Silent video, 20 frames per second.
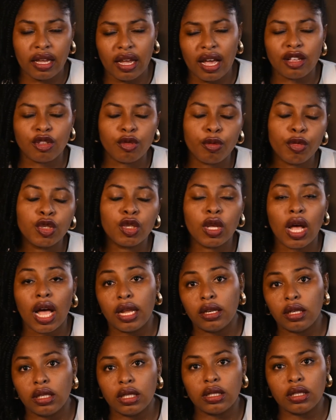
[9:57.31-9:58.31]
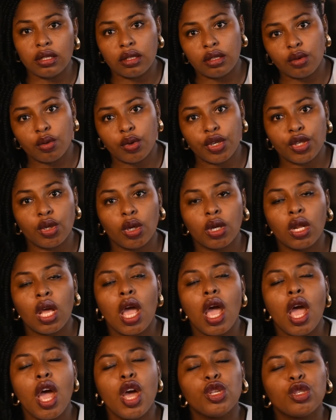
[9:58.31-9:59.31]
as opposed to handling the situation.
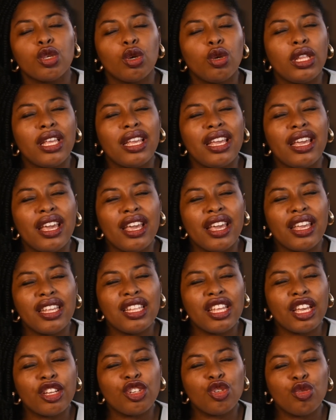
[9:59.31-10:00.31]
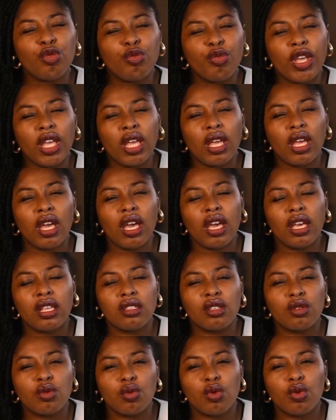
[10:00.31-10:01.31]
So there should be
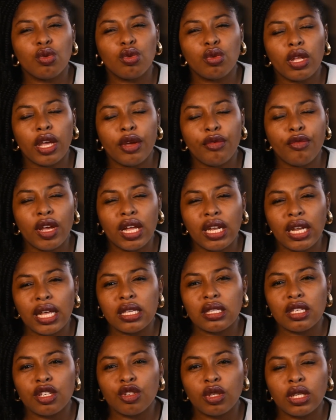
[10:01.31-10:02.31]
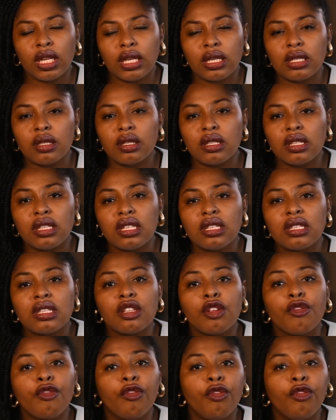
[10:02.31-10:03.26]
a realization that this is a